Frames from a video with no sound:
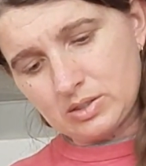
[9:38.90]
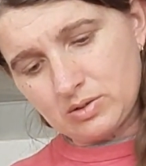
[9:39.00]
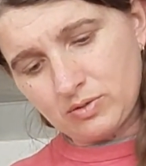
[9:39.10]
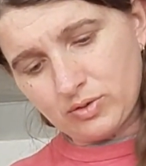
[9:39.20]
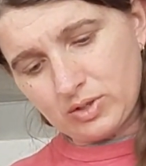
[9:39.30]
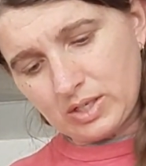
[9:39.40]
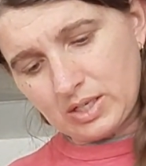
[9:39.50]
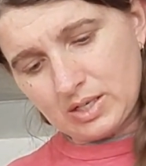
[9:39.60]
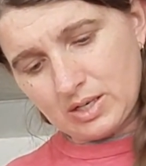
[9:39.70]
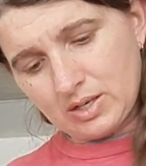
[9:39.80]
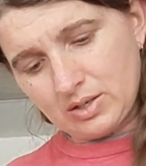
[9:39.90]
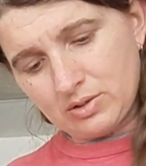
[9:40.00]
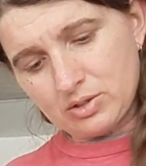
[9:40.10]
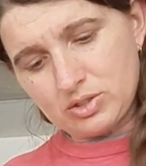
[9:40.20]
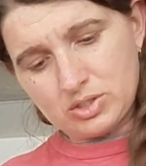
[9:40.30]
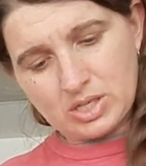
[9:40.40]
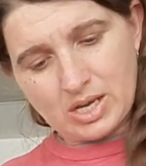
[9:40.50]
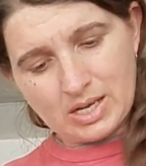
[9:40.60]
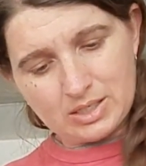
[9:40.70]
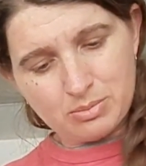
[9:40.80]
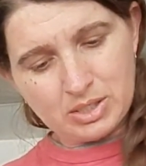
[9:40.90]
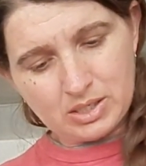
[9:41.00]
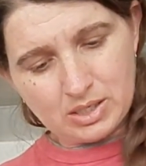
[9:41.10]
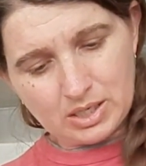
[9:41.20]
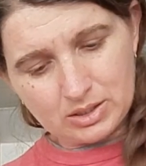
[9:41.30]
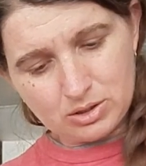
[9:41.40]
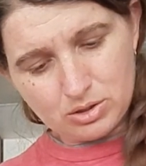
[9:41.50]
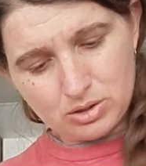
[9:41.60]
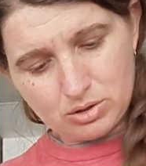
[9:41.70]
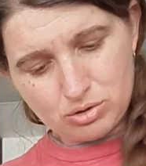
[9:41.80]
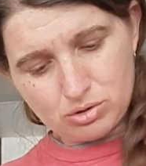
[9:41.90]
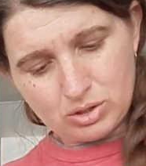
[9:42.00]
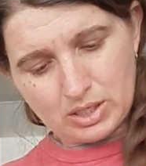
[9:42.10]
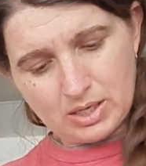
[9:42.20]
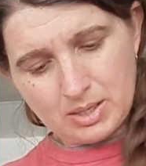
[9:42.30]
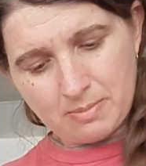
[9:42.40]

For the other side to be connected to the tree.